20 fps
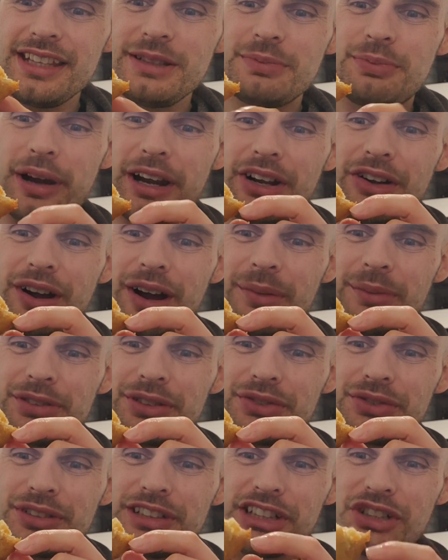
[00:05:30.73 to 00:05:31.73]
breadcrumbs
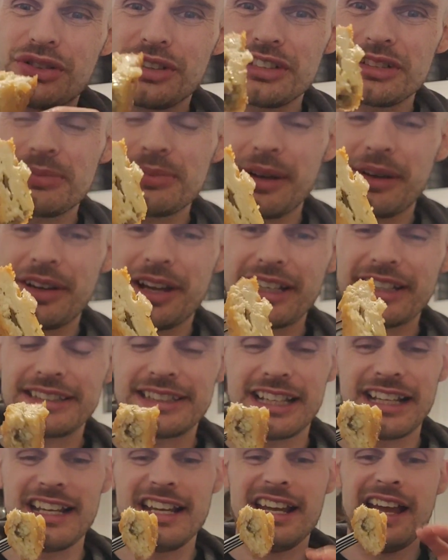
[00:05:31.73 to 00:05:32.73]
have really crisped up
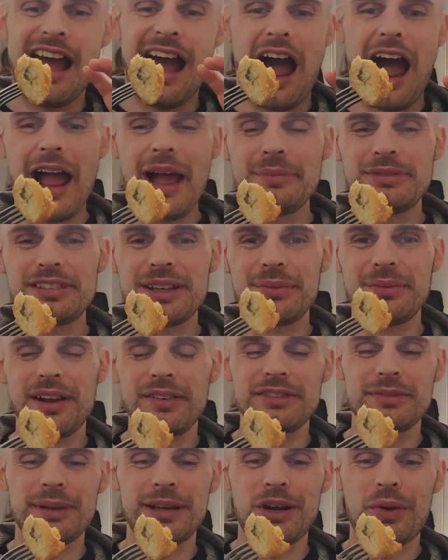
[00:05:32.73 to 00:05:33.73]
nicely. I am
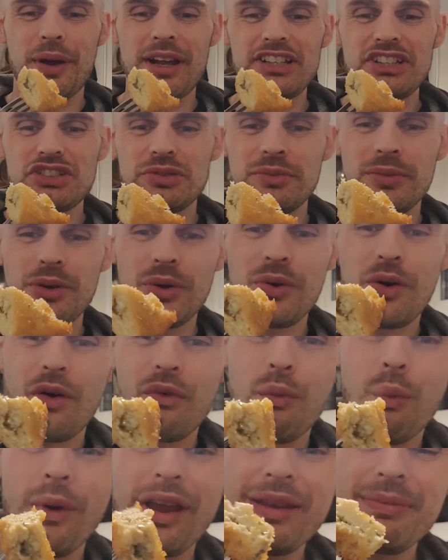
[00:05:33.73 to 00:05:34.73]
sometimes a bit questionable
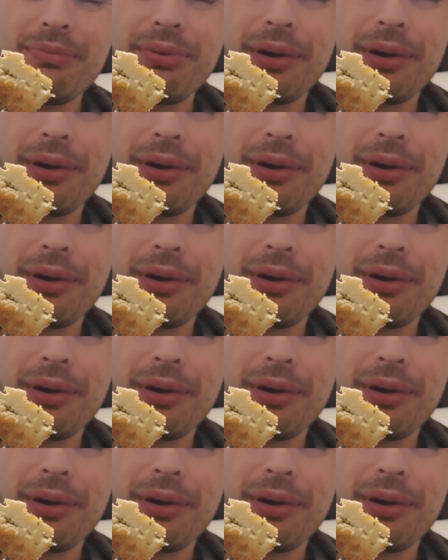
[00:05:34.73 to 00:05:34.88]
of wheat